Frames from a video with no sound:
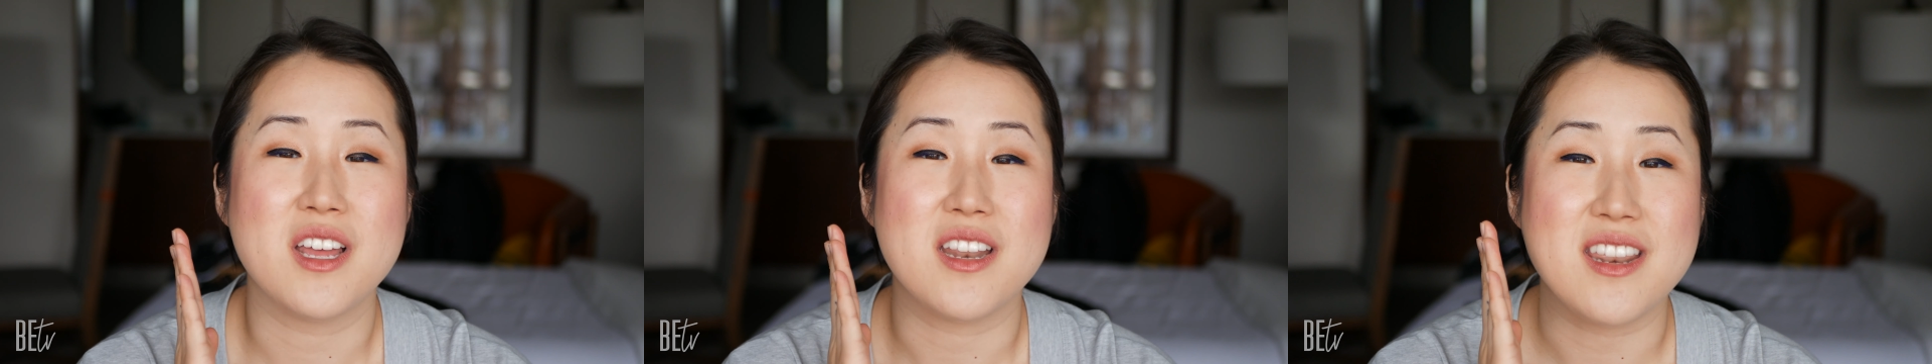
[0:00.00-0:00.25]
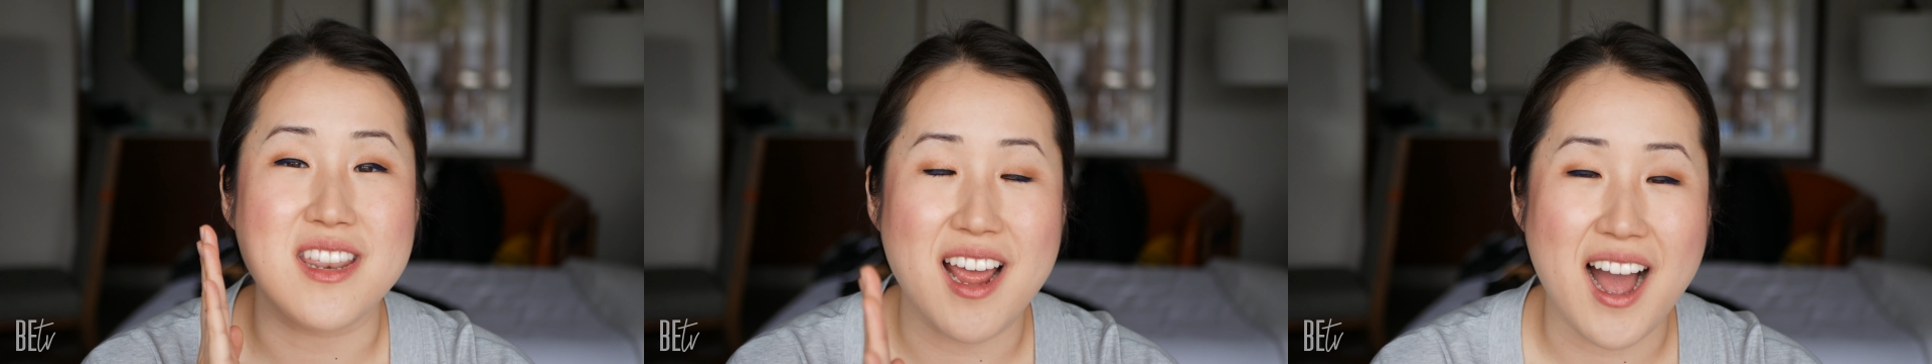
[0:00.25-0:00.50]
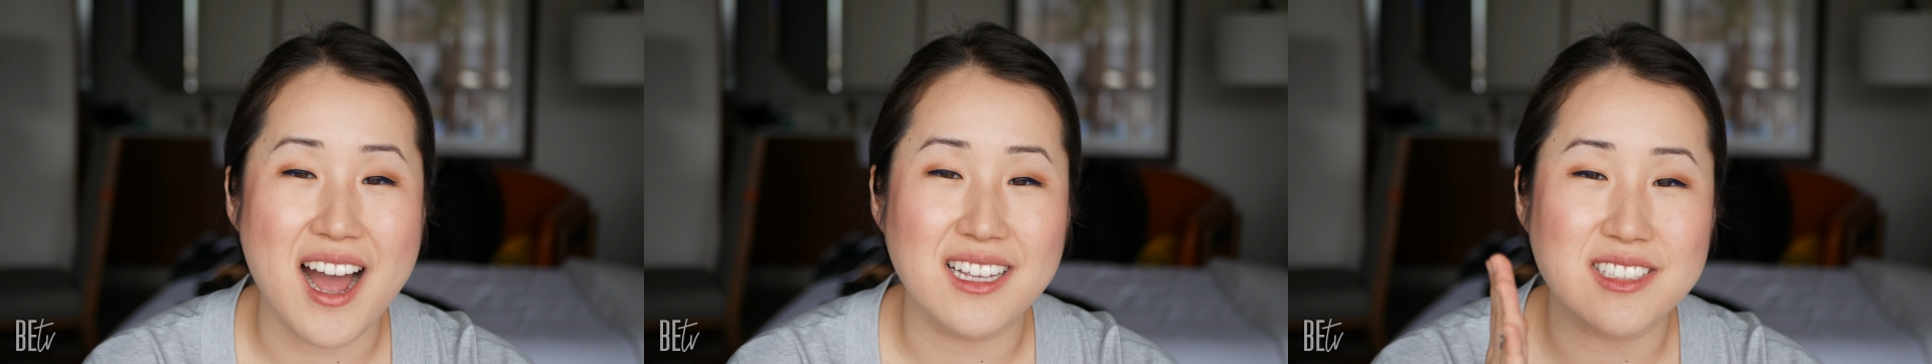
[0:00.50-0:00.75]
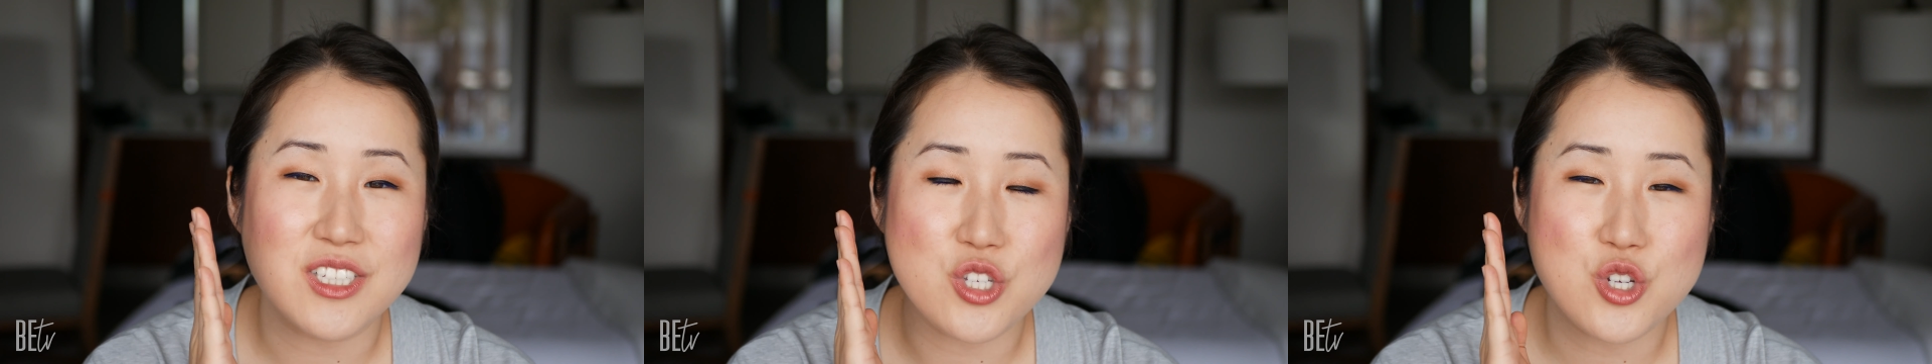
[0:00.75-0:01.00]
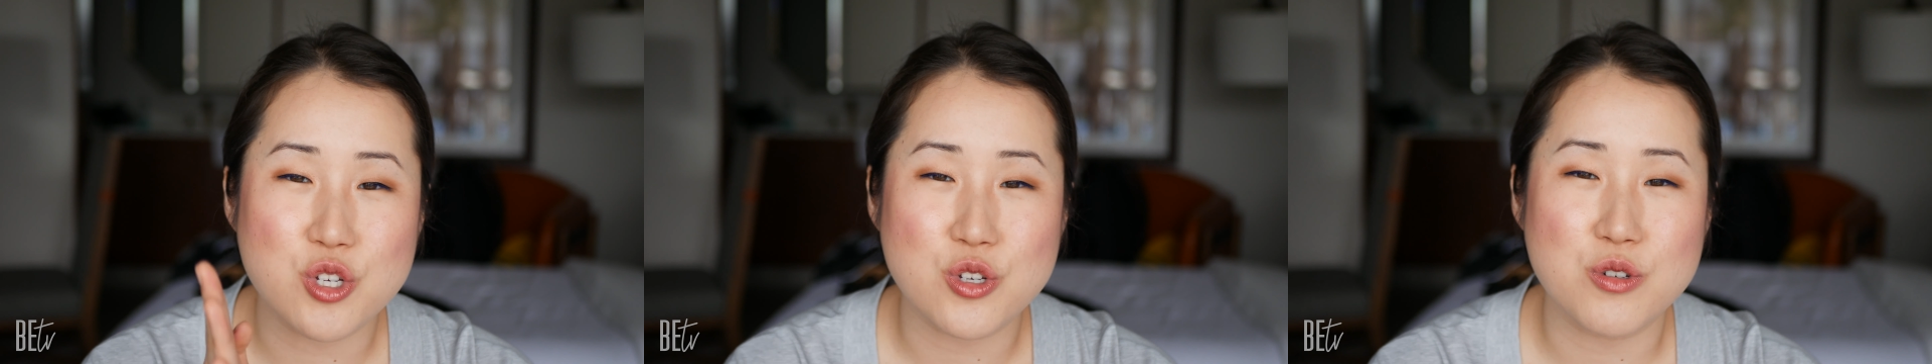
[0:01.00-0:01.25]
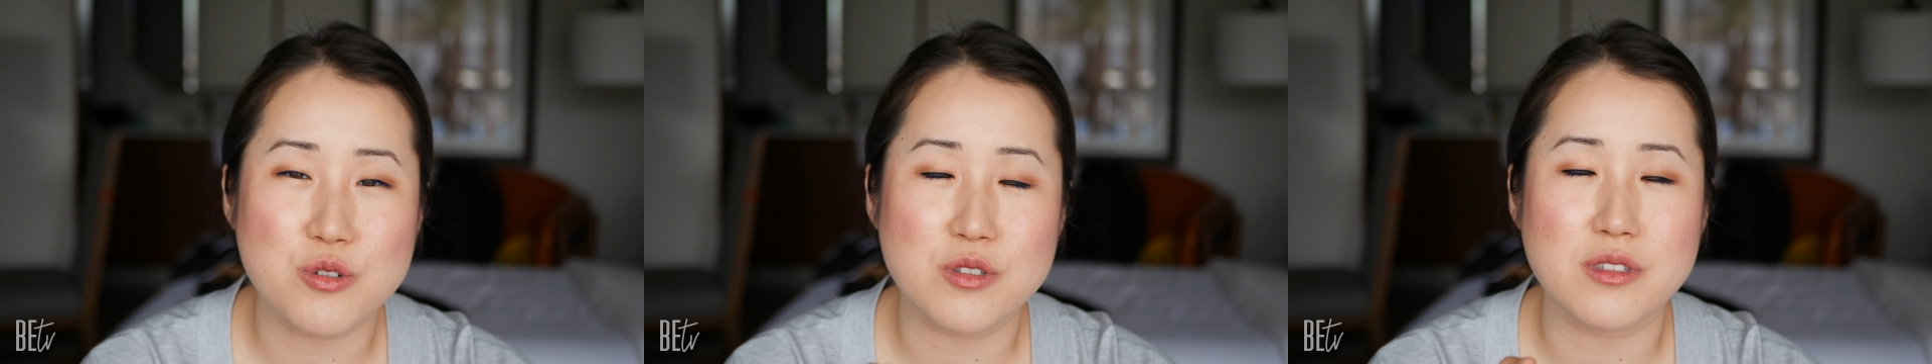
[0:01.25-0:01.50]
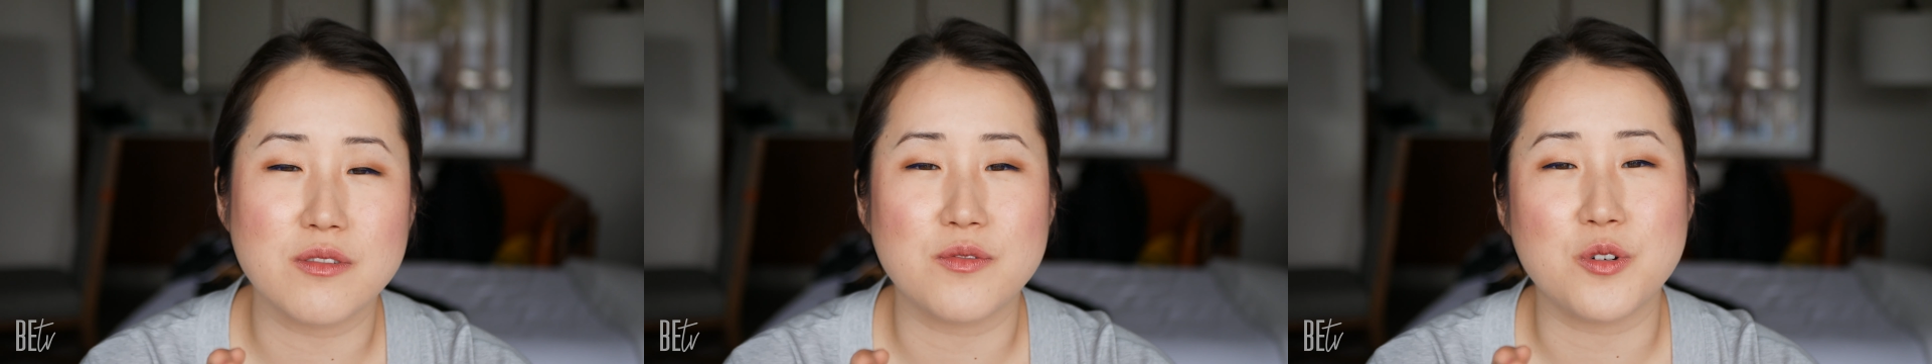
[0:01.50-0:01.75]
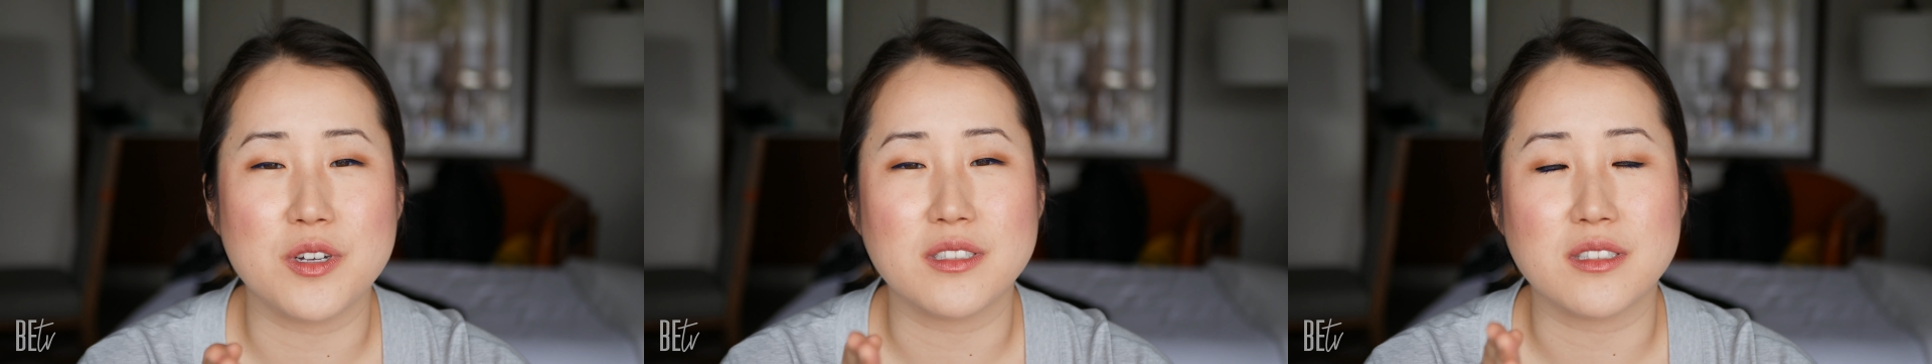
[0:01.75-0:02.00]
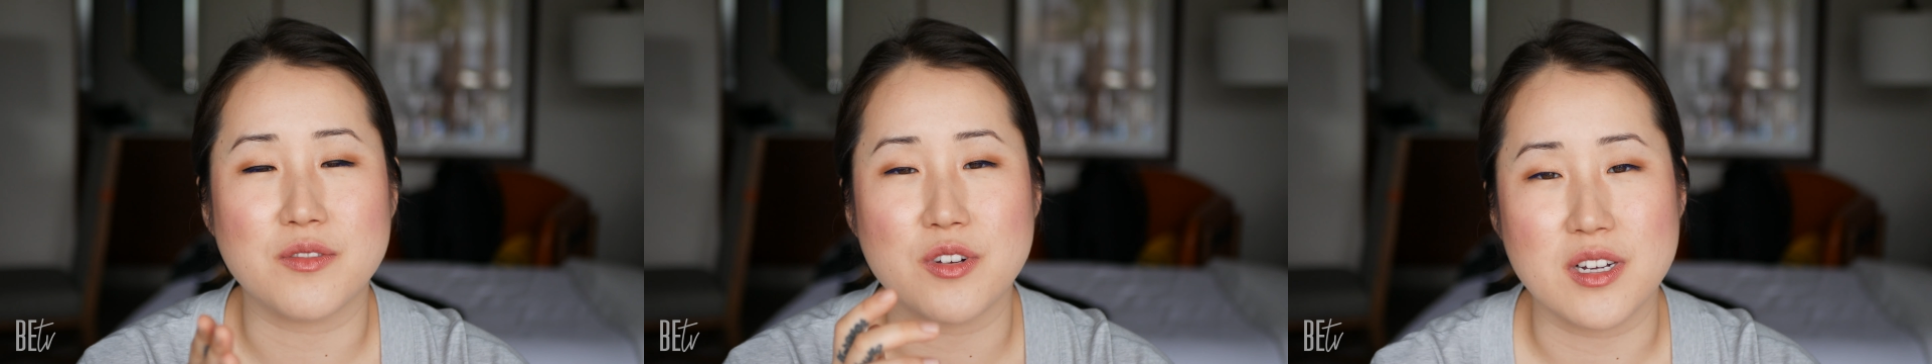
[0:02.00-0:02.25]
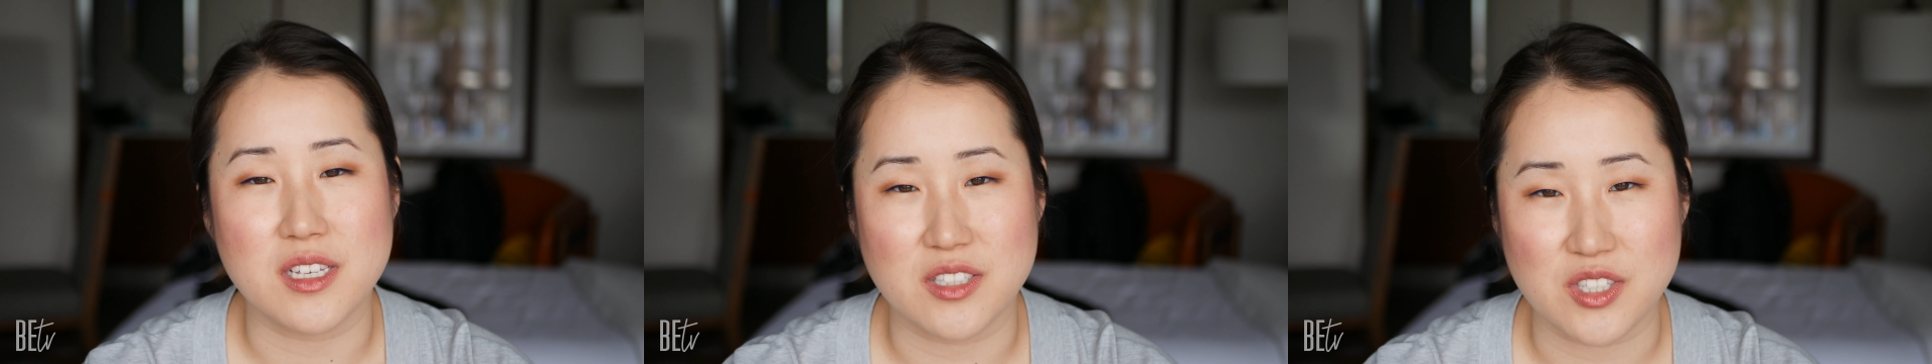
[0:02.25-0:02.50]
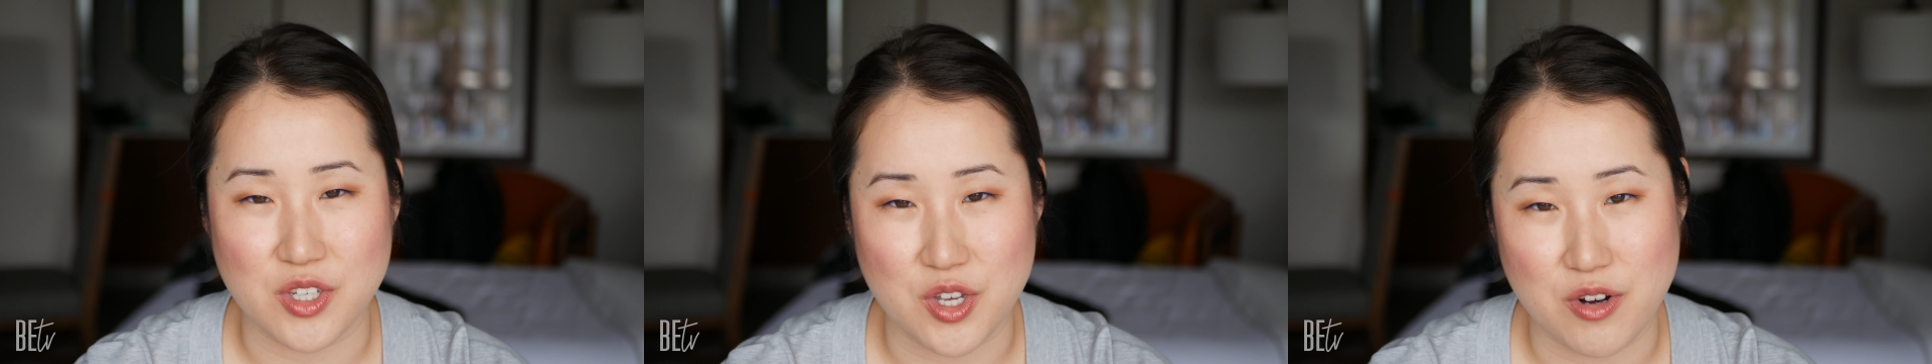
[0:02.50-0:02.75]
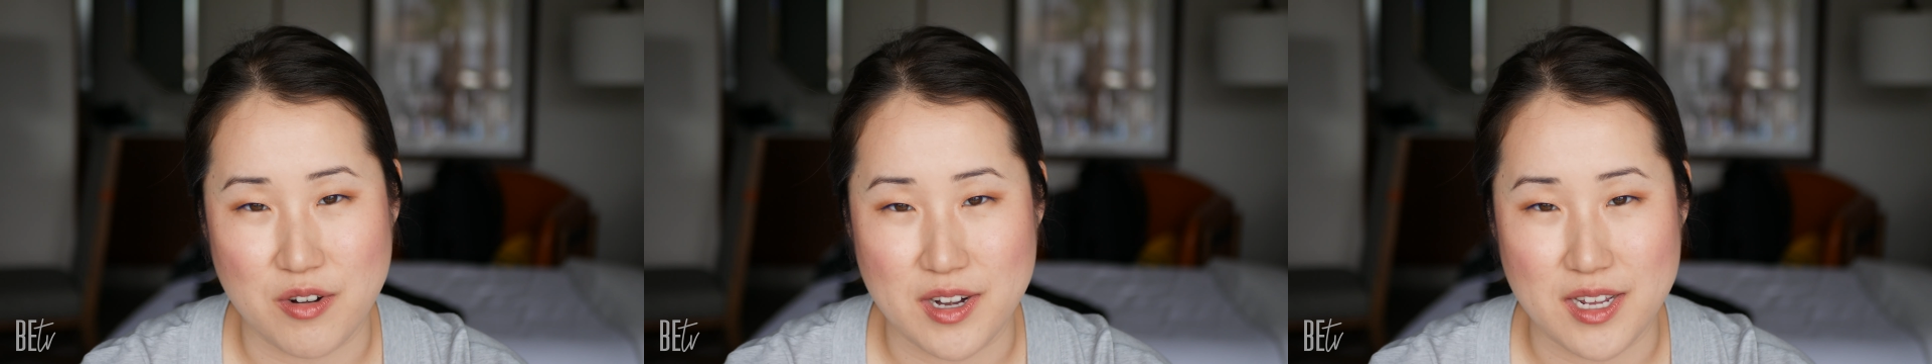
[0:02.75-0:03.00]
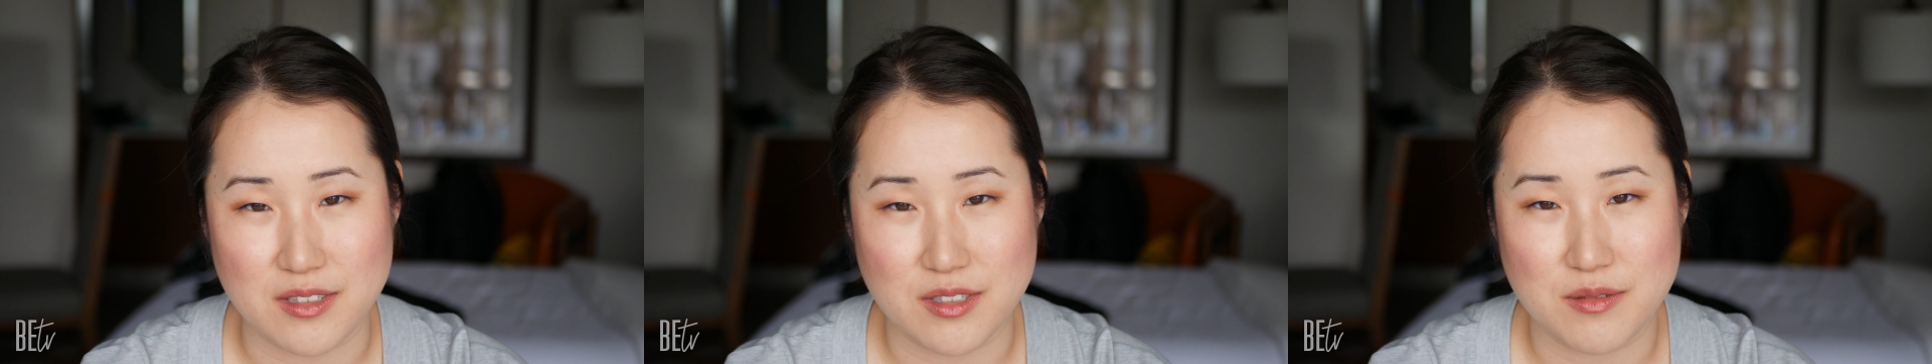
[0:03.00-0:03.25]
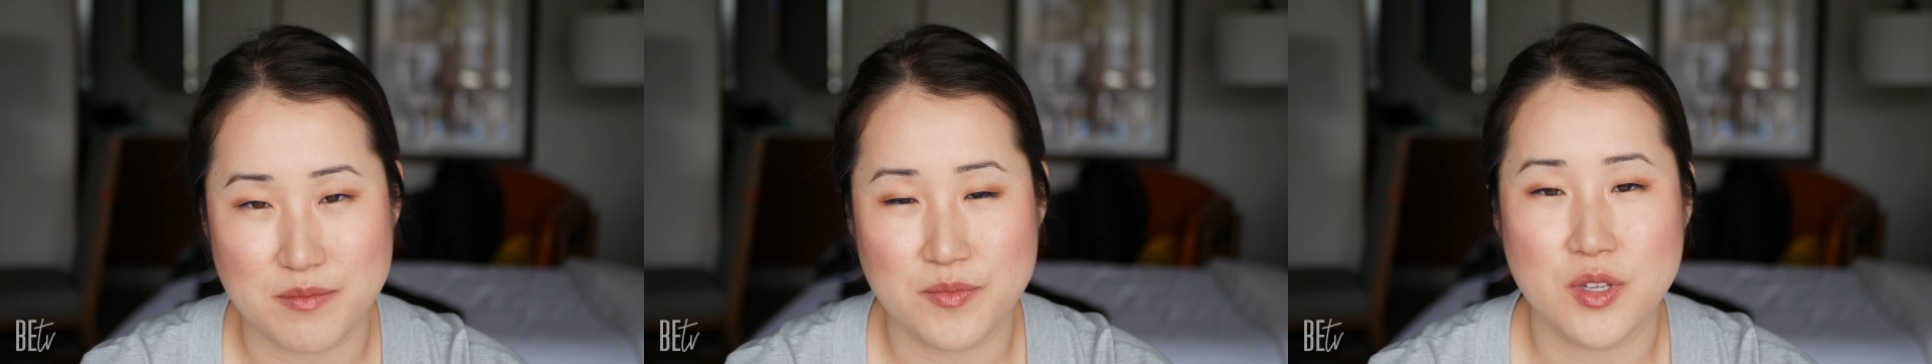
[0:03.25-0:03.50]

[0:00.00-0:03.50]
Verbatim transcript: not choose the voice of your insecurities.